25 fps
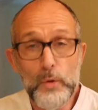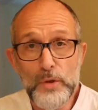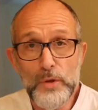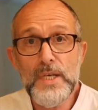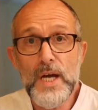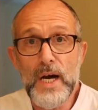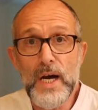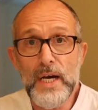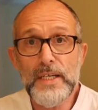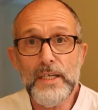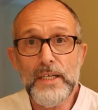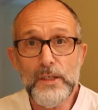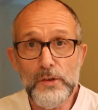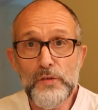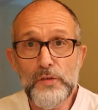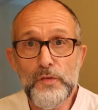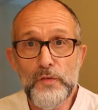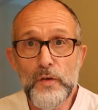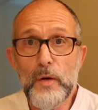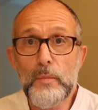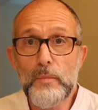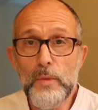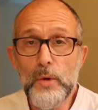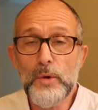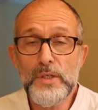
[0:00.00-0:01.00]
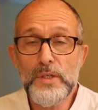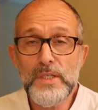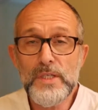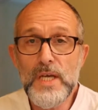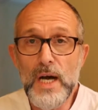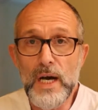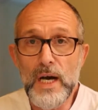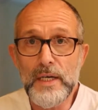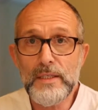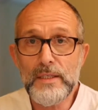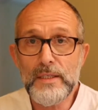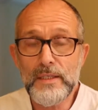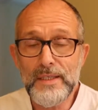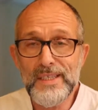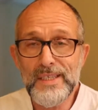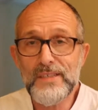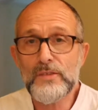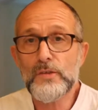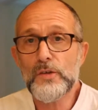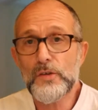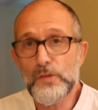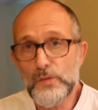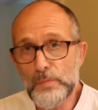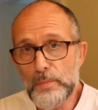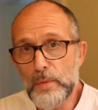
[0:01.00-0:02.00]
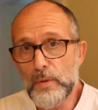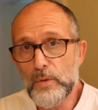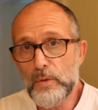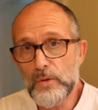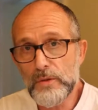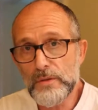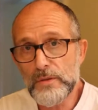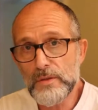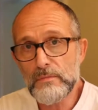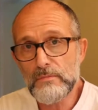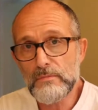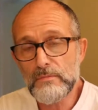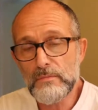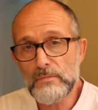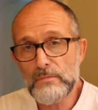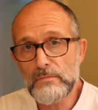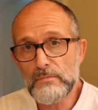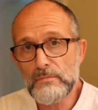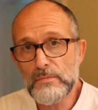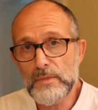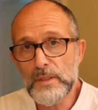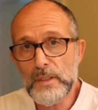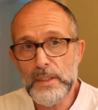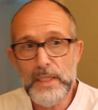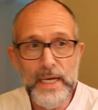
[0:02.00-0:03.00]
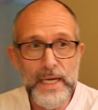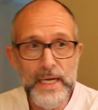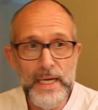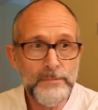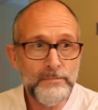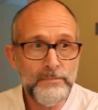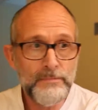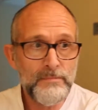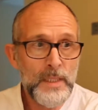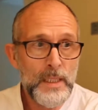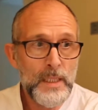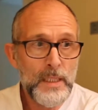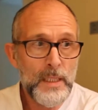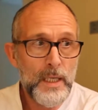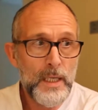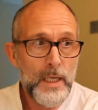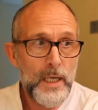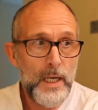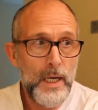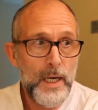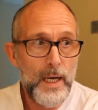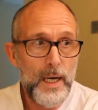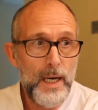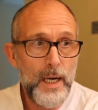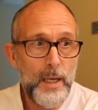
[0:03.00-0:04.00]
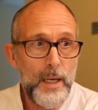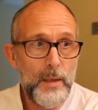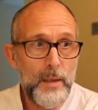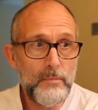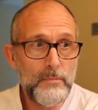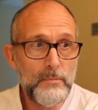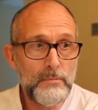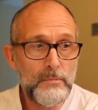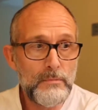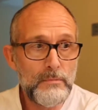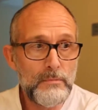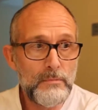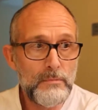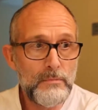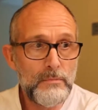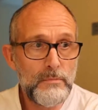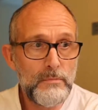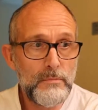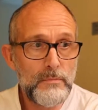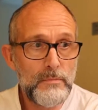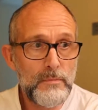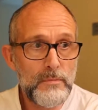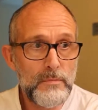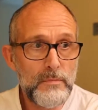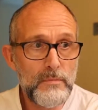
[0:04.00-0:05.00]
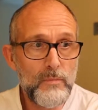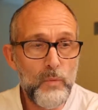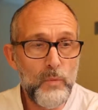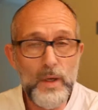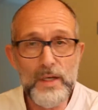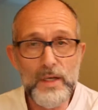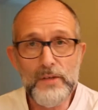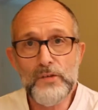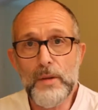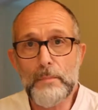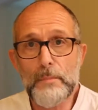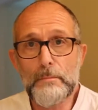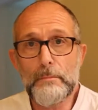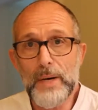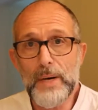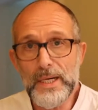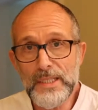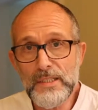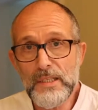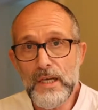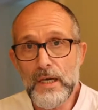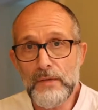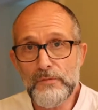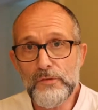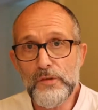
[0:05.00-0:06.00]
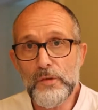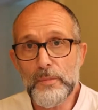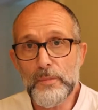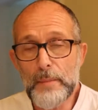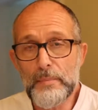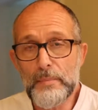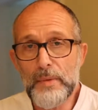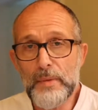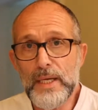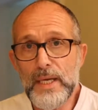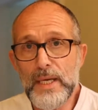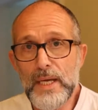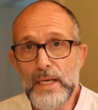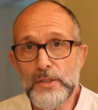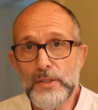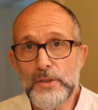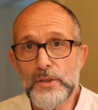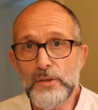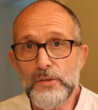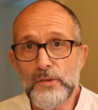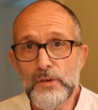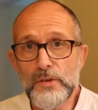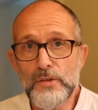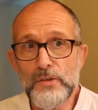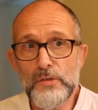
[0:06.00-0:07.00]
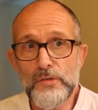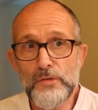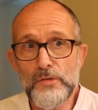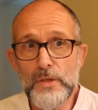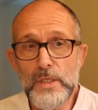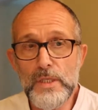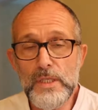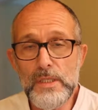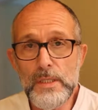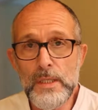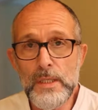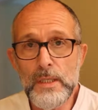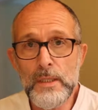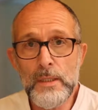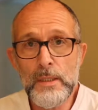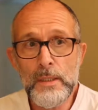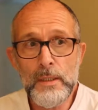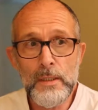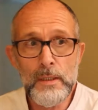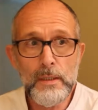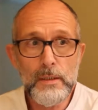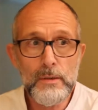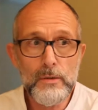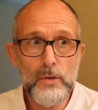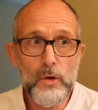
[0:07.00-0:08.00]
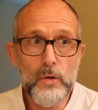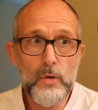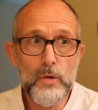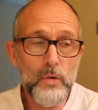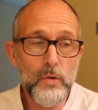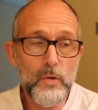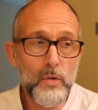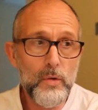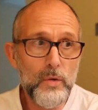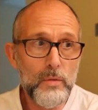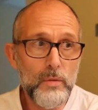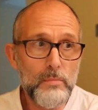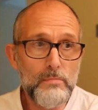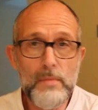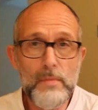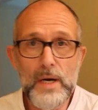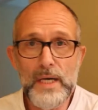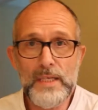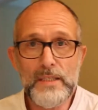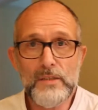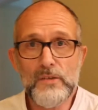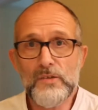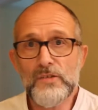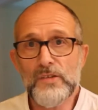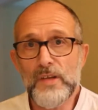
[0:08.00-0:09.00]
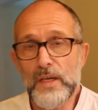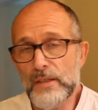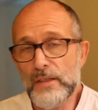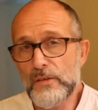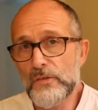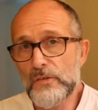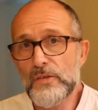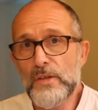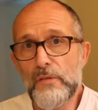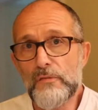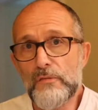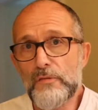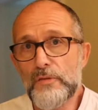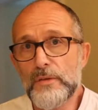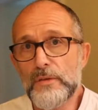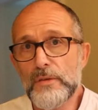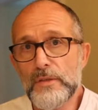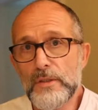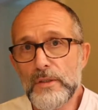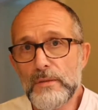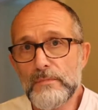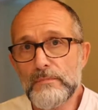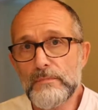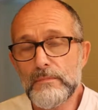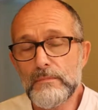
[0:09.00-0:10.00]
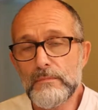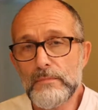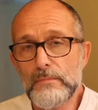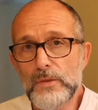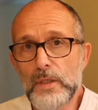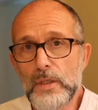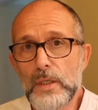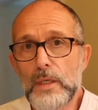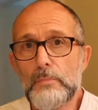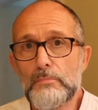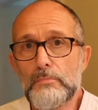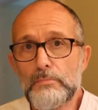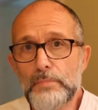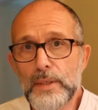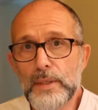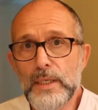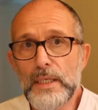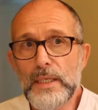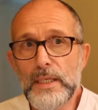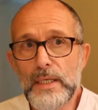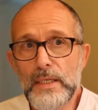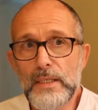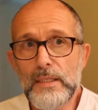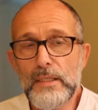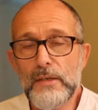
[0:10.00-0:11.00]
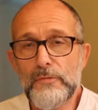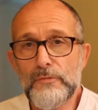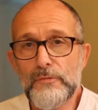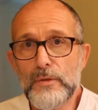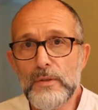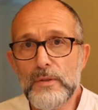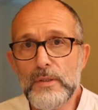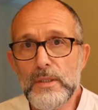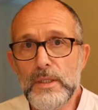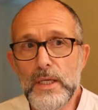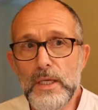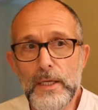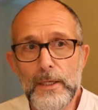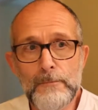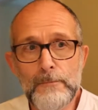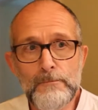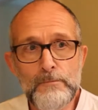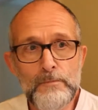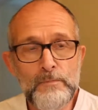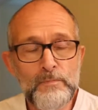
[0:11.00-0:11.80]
Thai is for Muay Thai. It's a sport, okay? Whilst it might have some applications in the street, the whole mindset is different. It's a completely different thing.